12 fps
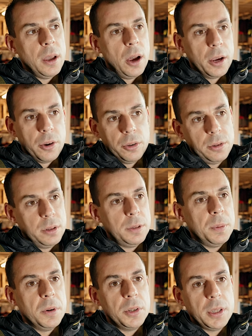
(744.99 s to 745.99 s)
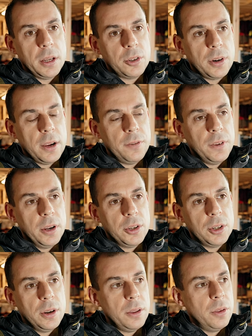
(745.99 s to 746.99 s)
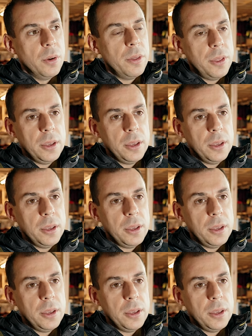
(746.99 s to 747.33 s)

I got to experience that track finish and I thought,